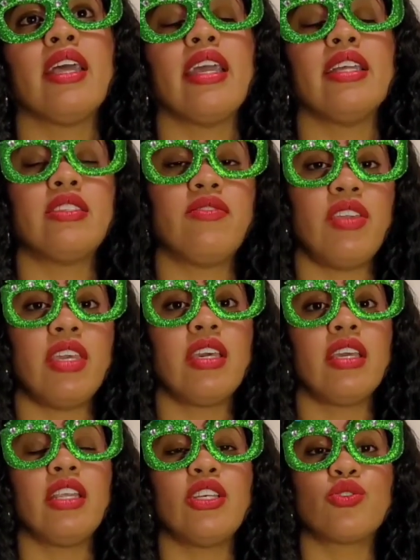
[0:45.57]
It's
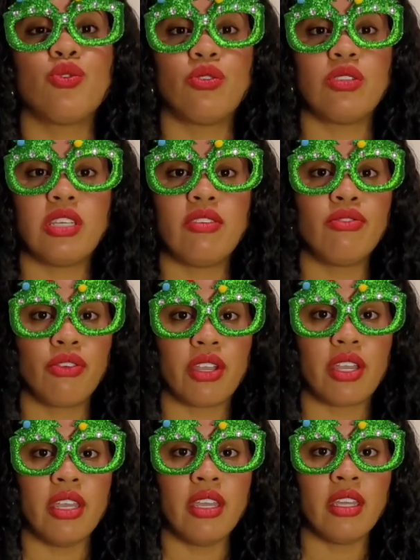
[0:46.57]
vegan, it's cruelty
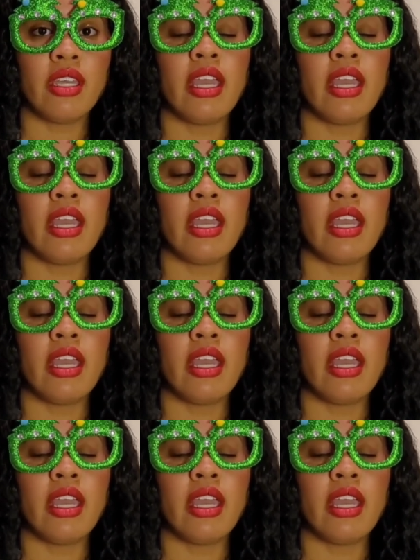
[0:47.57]
free,